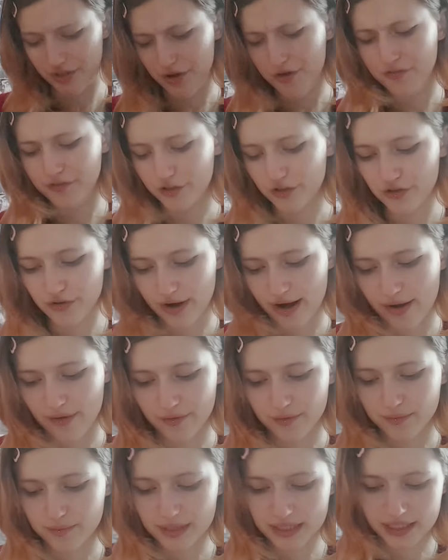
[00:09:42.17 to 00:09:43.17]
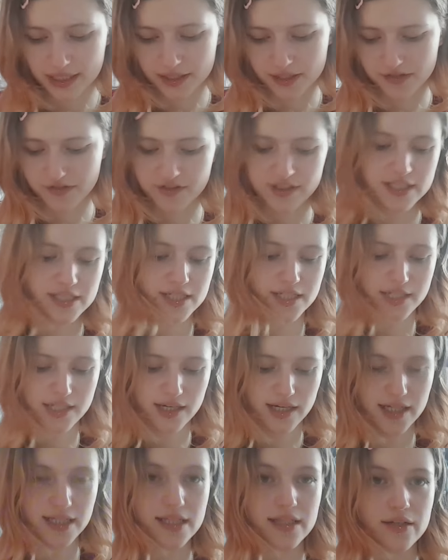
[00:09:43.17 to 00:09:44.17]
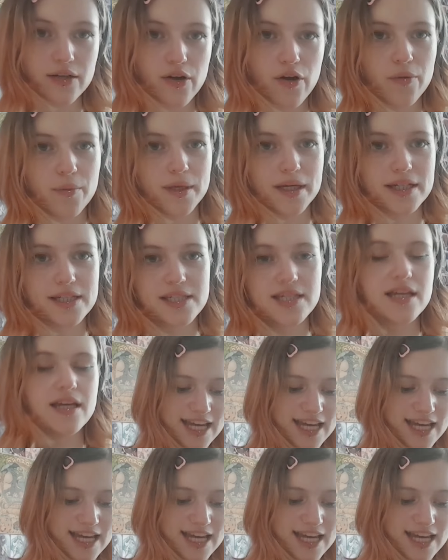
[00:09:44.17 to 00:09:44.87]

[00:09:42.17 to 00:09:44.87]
of a crown because of his design in the comics.